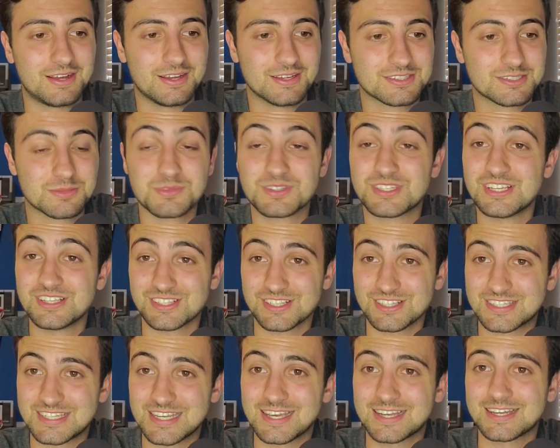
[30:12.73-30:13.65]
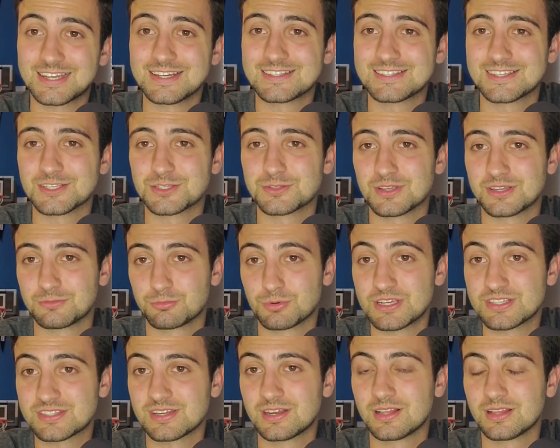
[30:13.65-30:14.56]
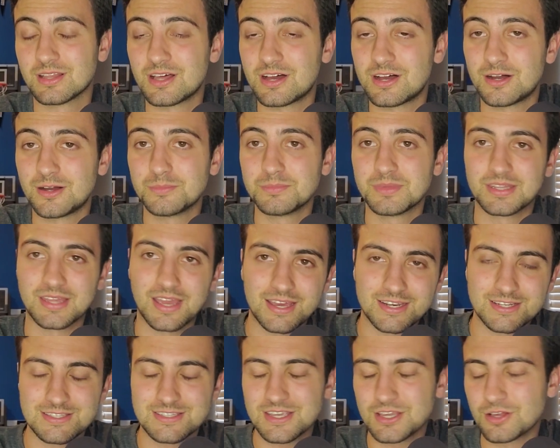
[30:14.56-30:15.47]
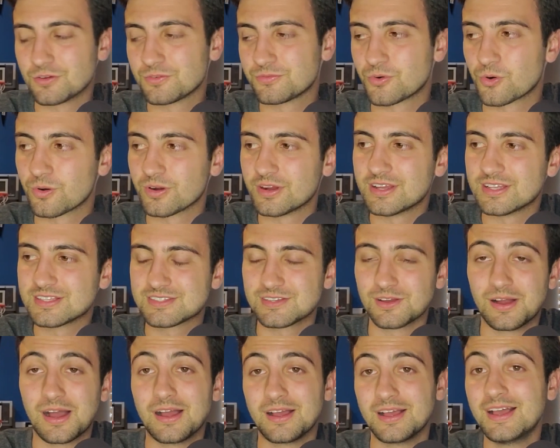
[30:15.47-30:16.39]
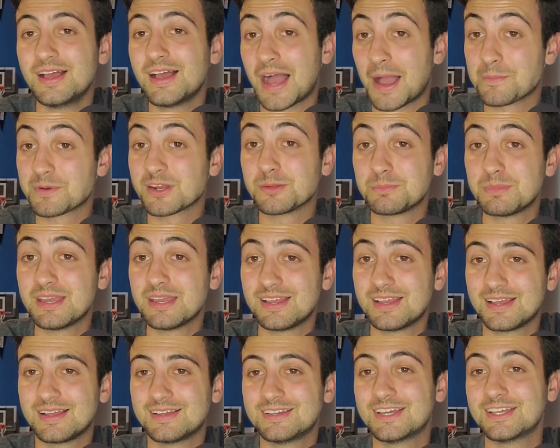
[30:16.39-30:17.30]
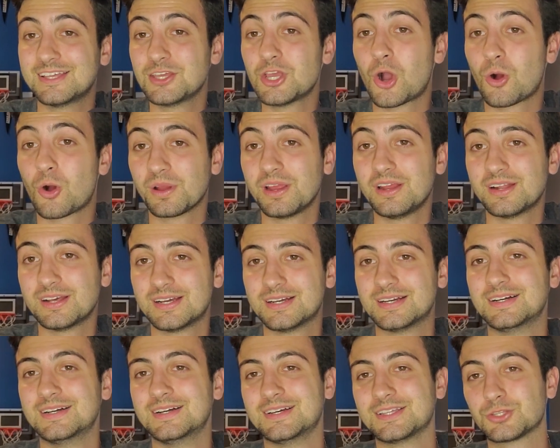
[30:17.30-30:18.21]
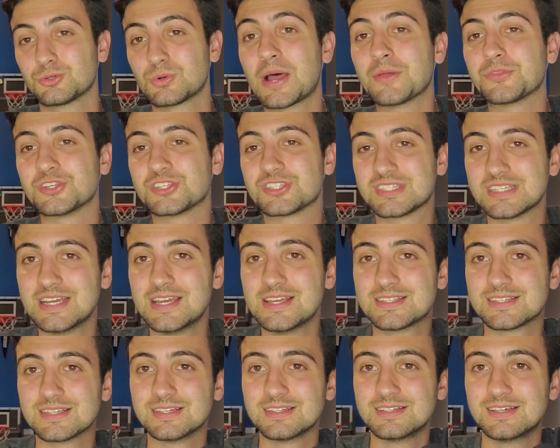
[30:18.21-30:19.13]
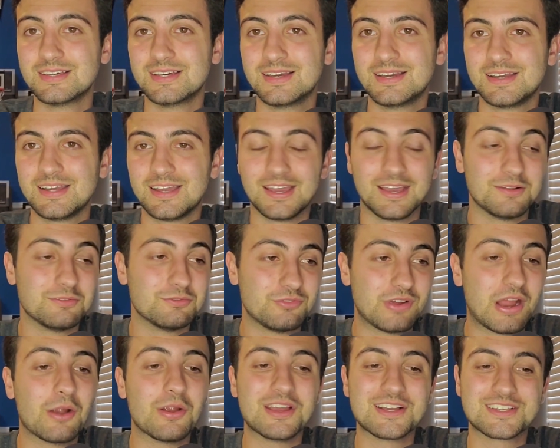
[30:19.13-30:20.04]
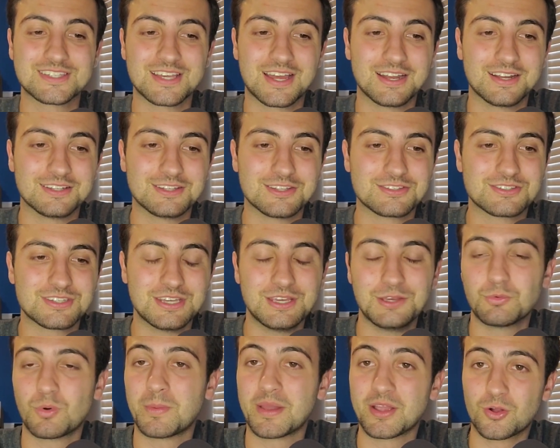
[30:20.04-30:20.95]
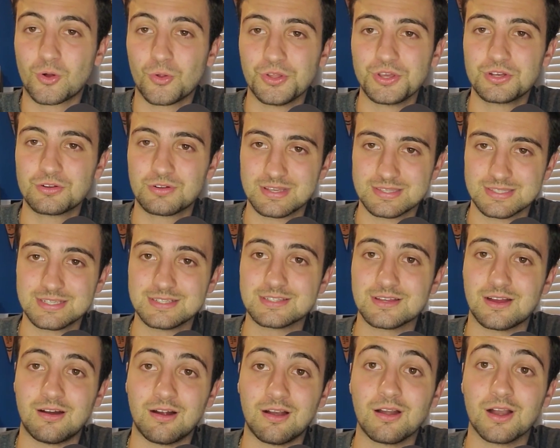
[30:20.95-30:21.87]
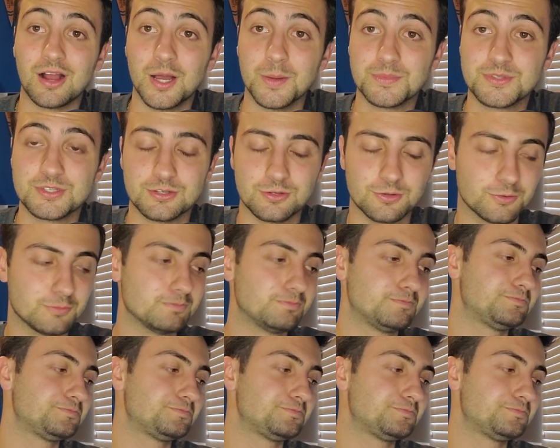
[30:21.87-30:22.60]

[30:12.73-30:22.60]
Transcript: some season tickets as a recent alum, and they had a deal for it. So I'm going to be in the arena throughout the season and very excited to see what my Golden Grizzlies are up to.